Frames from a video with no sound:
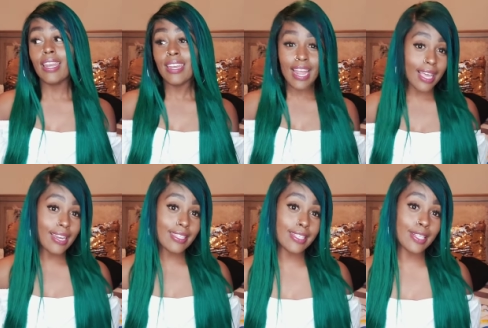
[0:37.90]
not
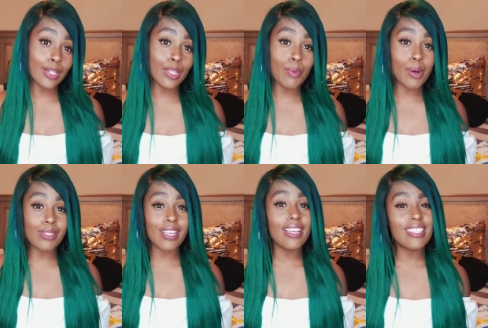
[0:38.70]
necessarily the
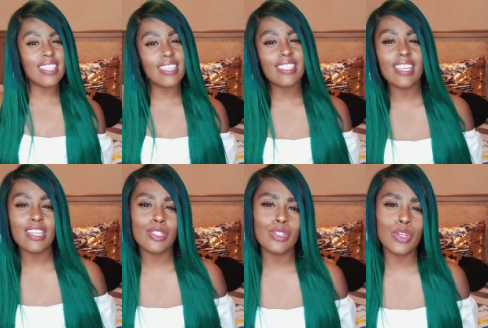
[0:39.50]
most easiest
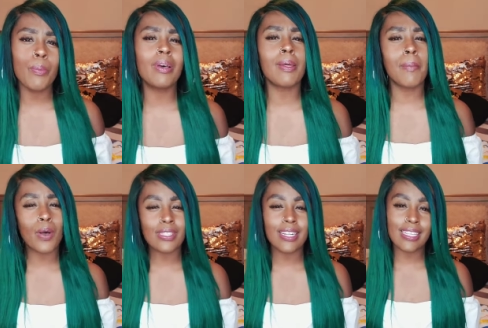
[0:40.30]
thing to do, but the
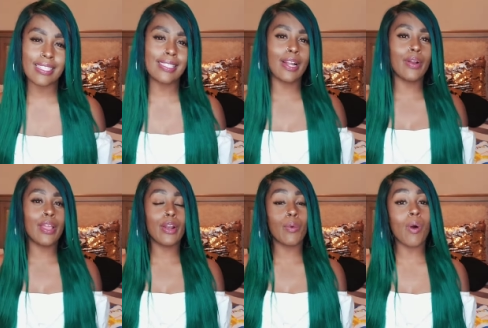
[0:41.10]
most necessary
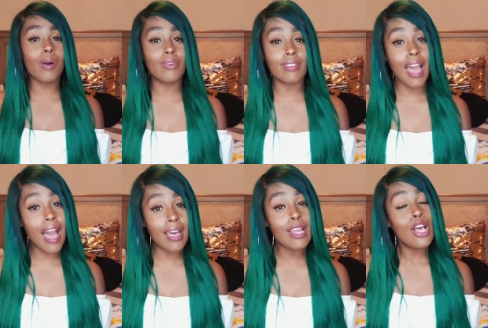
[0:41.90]
in our walk with
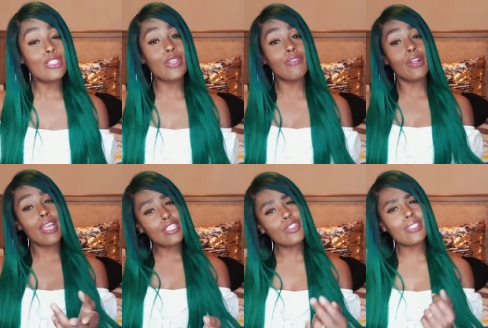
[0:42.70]
God. So if you're
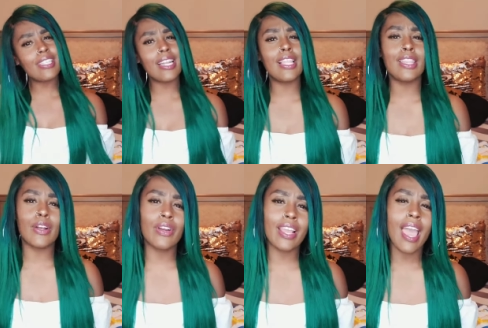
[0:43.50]
interested in
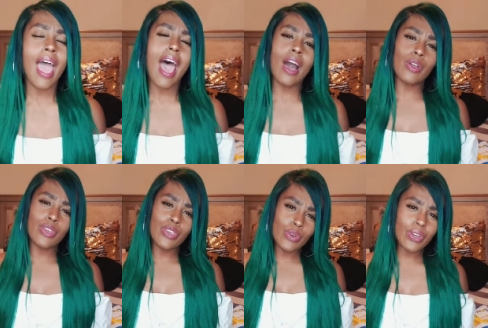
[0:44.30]
learning how
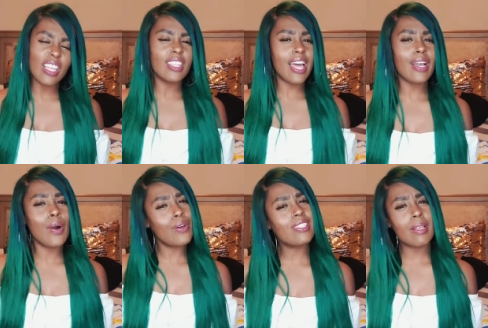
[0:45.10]
you can let
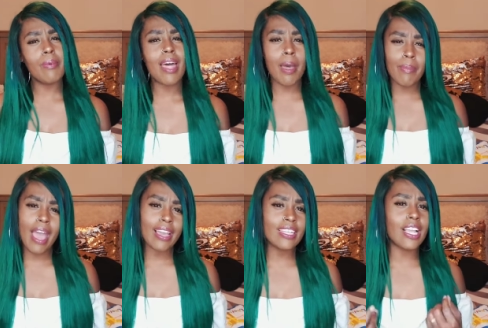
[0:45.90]
go of some of that
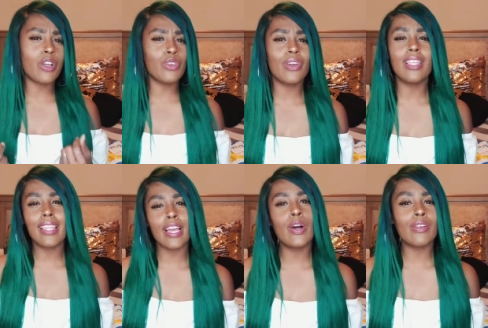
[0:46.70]
baggage, how you can
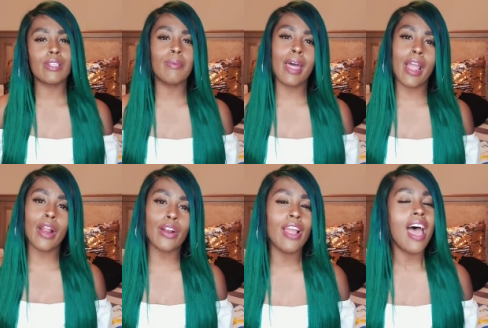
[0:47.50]
let go of some of that
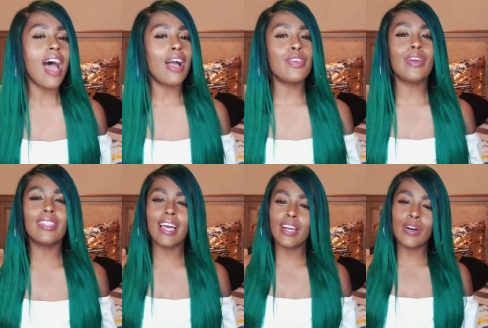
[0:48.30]
hurt, how you can
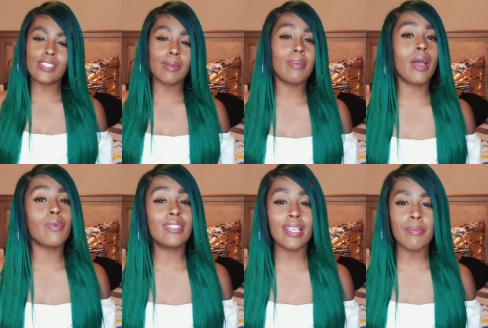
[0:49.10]
let go of some of that
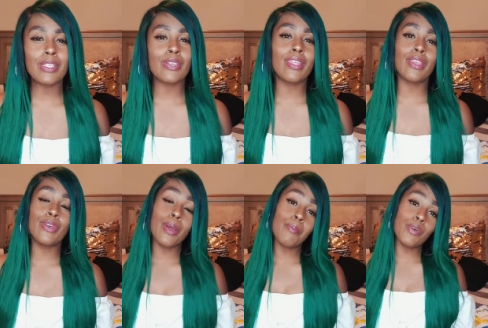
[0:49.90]
resentment so that you
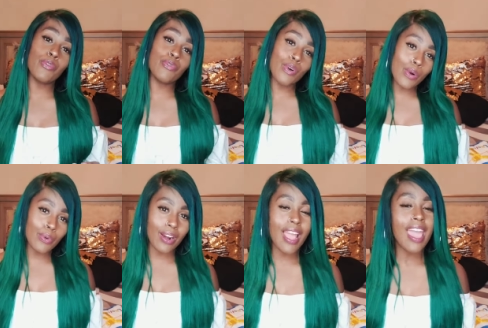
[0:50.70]
can move
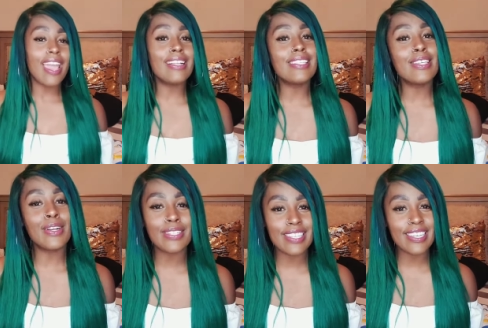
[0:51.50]
forward into
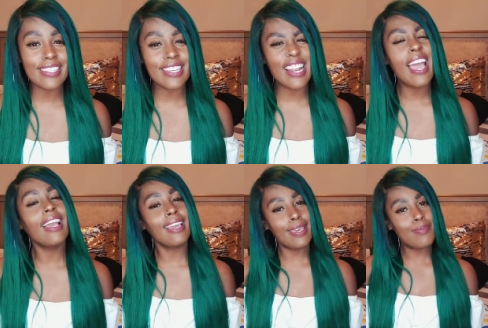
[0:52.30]
your season,
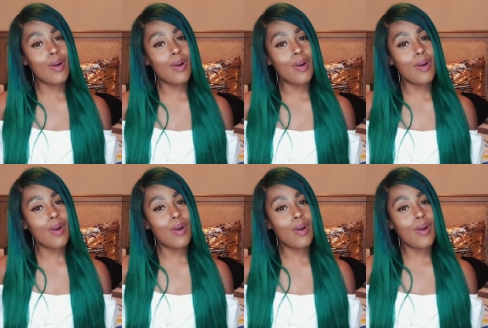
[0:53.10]
keep